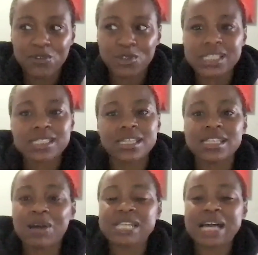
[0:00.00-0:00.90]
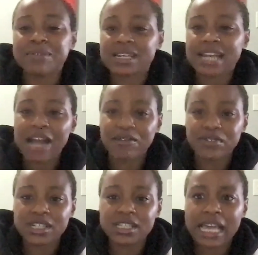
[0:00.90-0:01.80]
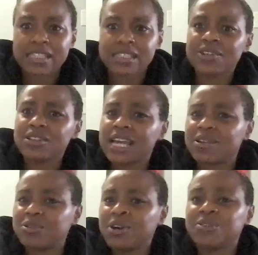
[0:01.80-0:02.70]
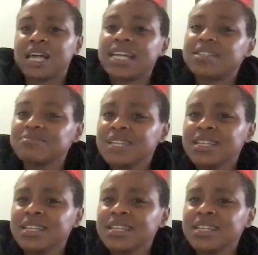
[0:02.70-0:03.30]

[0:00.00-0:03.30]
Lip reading: for this thing that was happening in Africa, like they were like, whoa, like